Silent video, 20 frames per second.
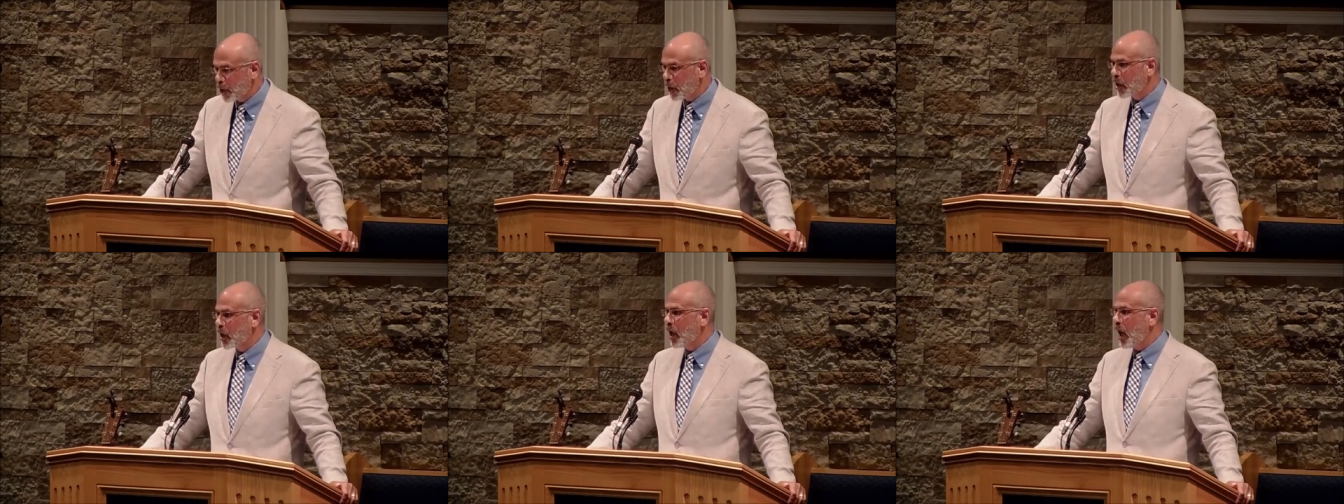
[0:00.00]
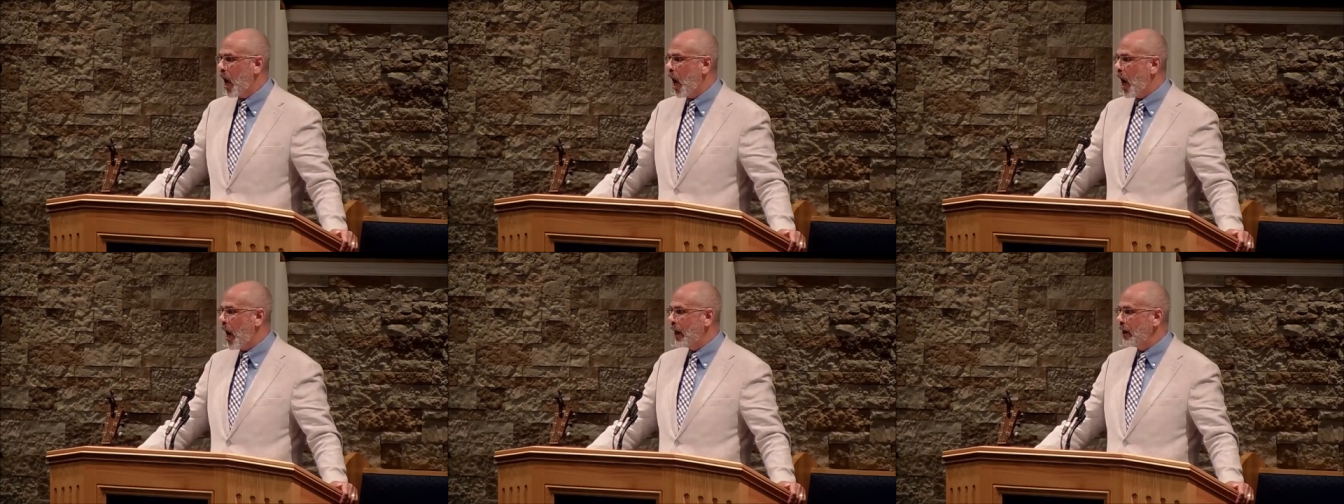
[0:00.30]

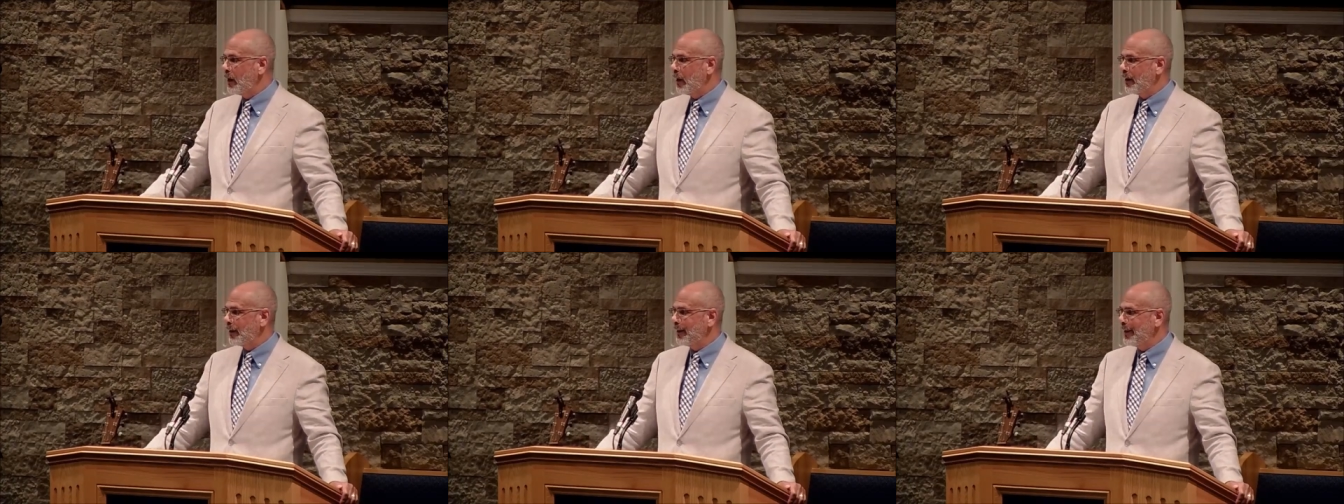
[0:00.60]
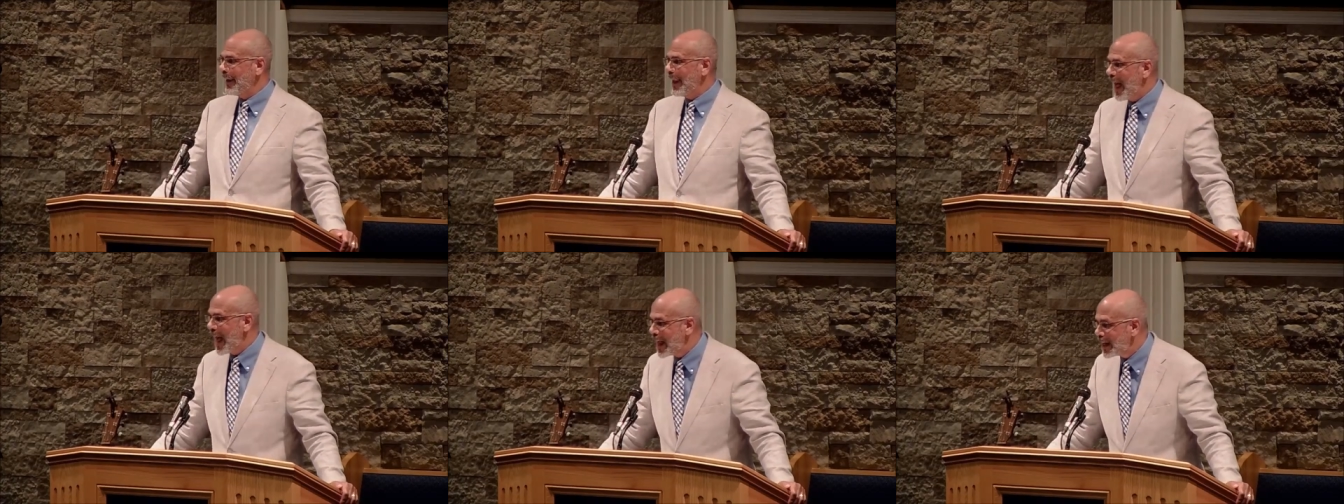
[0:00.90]
God
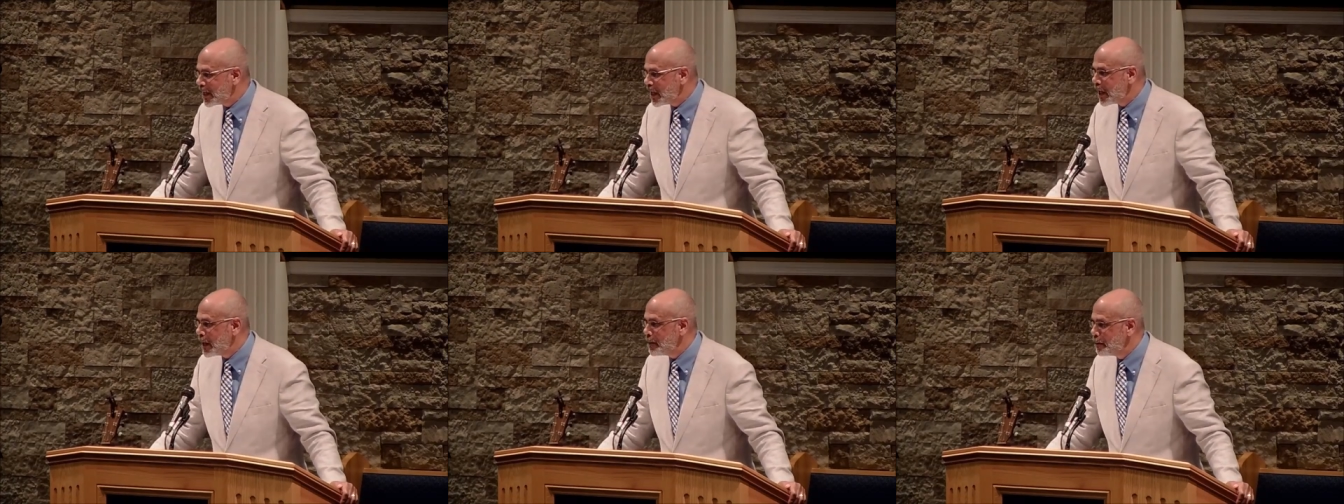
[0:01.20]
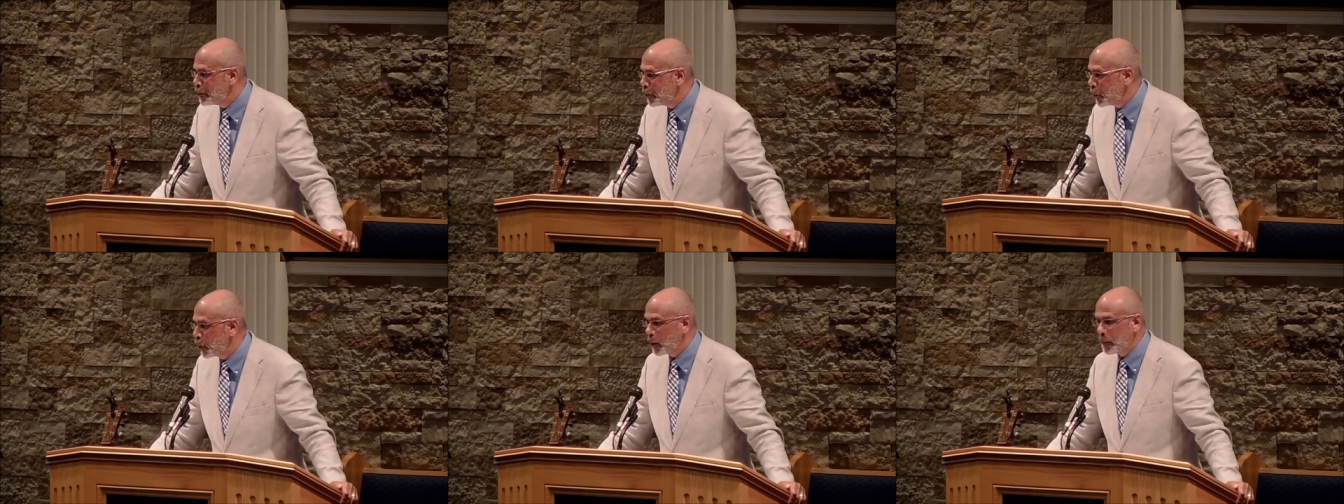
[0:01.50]
let
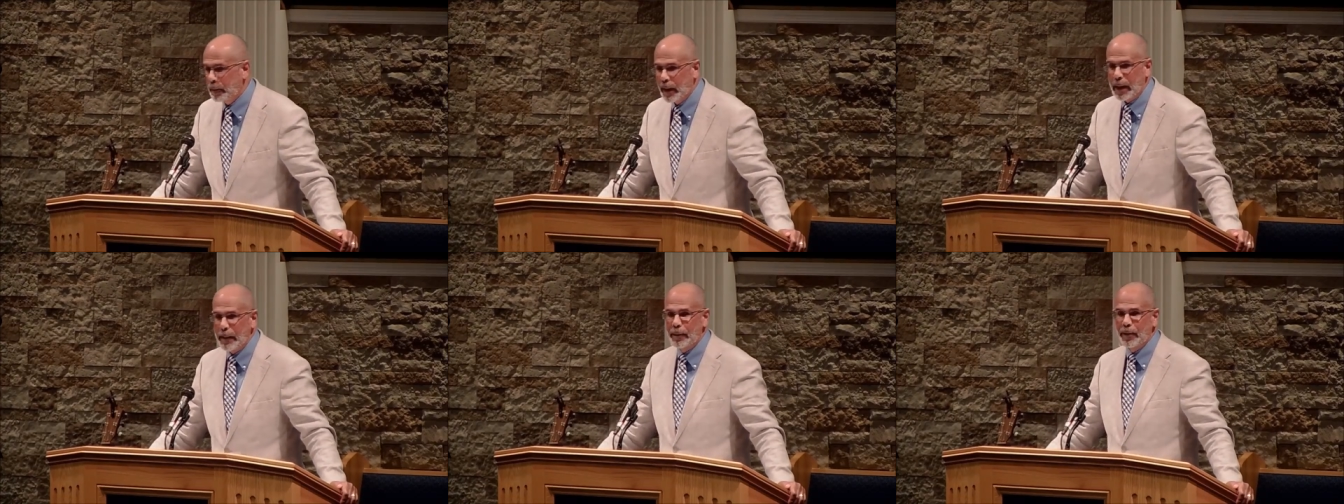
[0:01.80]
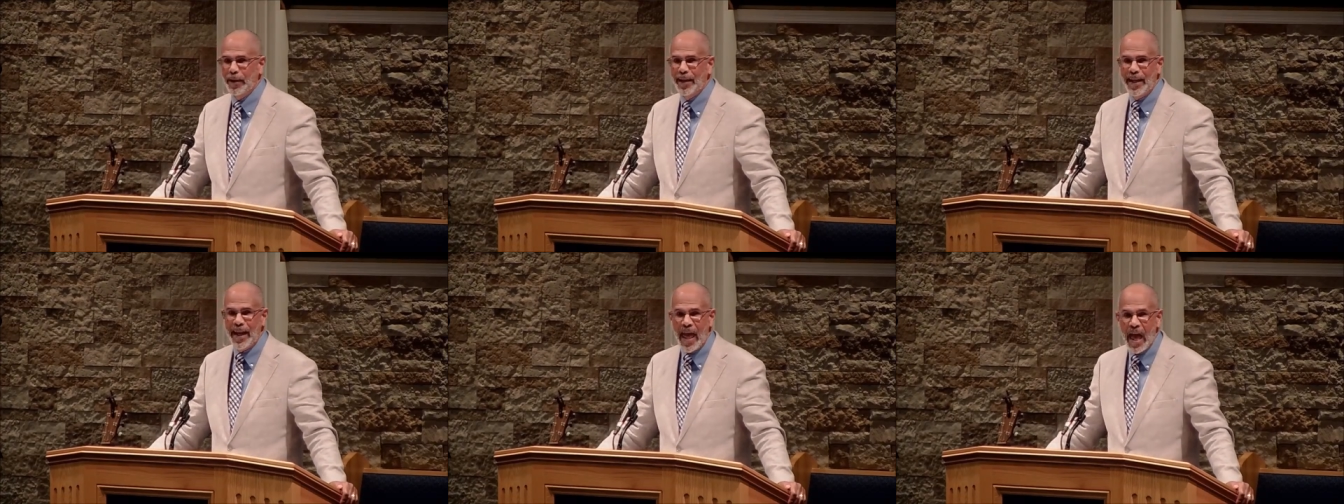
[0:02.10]
impure
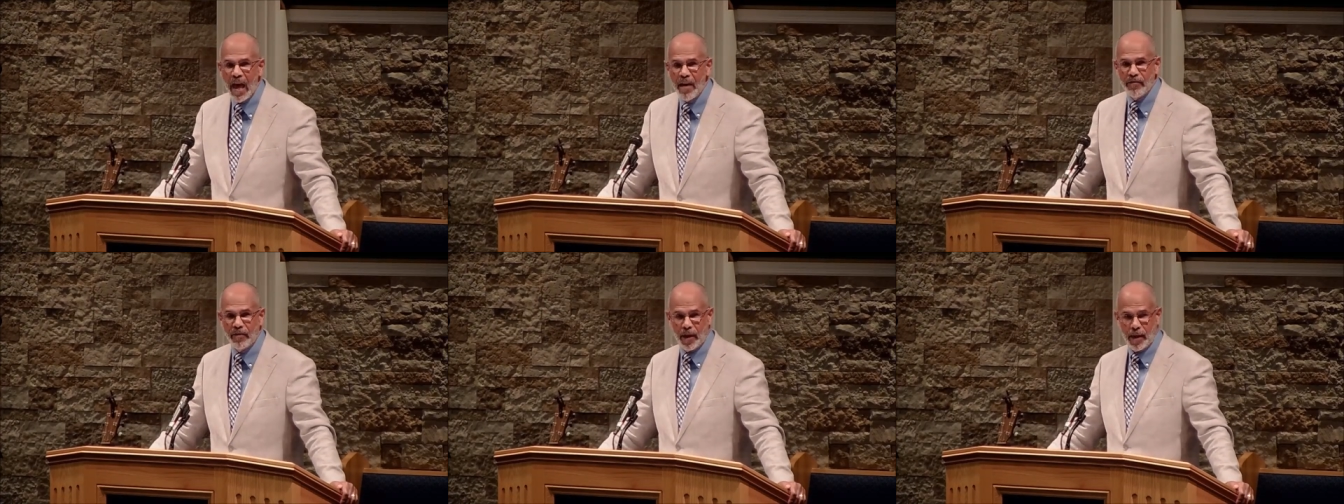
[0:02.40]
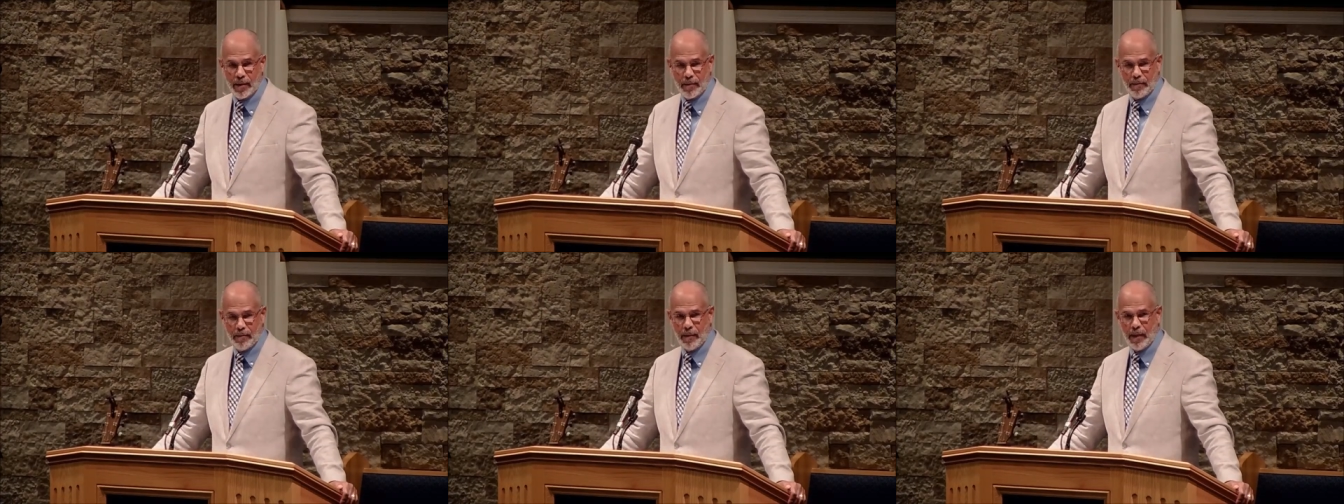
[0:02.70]
people in
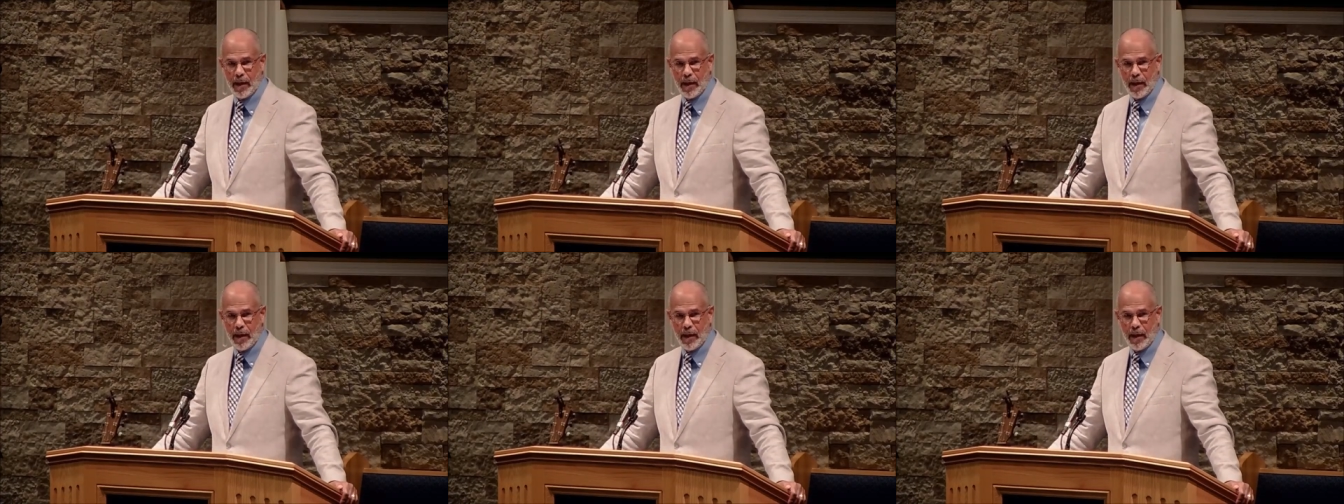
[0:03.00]
heaven?